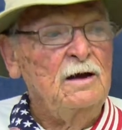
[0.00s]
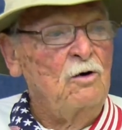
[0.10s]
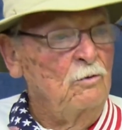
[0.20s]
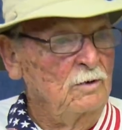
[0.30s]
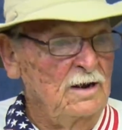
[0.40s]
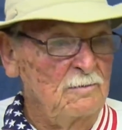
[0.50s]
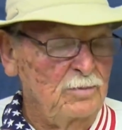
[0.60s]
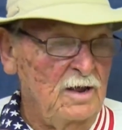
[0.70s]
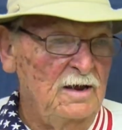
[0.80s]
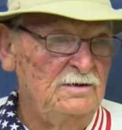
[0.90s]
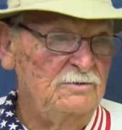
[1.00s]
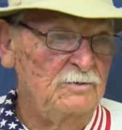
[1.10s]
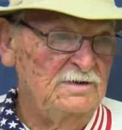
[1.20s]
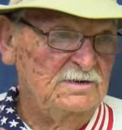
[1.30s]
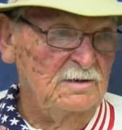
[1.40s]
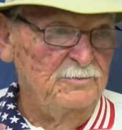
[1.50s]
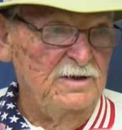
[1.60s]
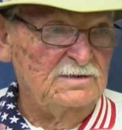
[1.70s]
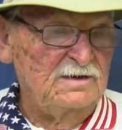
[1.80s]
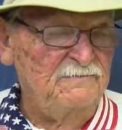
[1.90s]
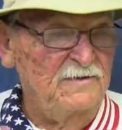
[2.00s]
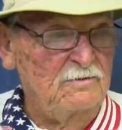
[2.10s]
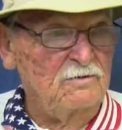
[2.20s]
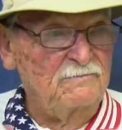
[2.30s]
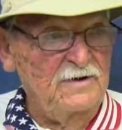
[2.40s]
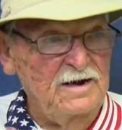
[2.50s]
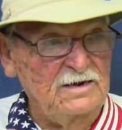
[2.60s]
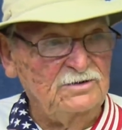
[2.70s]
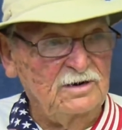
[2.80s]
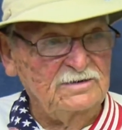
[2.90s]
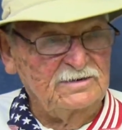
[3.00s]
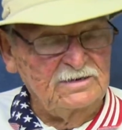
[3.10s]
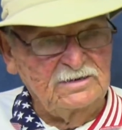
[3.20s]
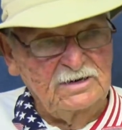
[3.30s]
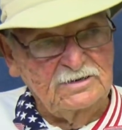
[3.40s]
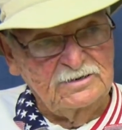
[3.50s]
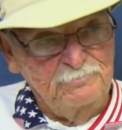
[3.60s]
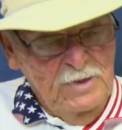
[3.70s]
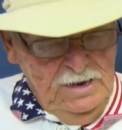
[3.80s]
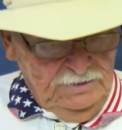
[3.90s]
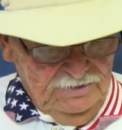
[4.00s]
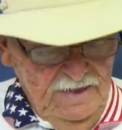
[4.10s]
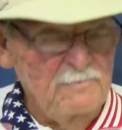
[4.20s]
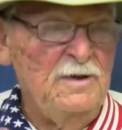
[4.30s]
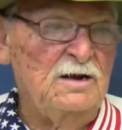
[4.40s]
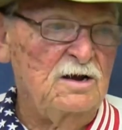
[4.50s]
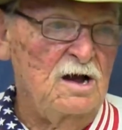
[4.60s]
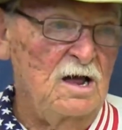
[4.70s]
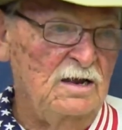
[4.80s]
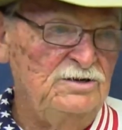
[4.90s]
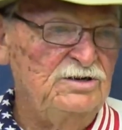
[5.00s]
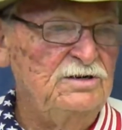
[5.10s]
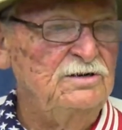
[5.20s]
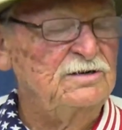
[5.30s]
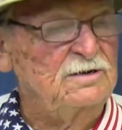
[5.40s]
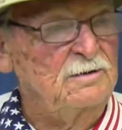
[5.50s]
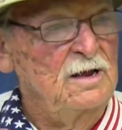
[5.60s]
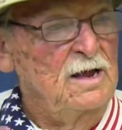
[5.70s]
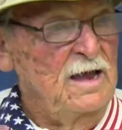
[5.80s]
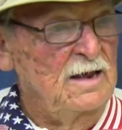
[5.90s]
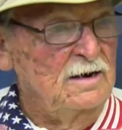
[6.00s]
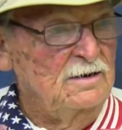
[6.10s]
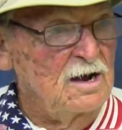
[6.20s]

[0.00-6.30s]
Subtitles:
only applied to recipients of federal financial assistance. So that meant colleges and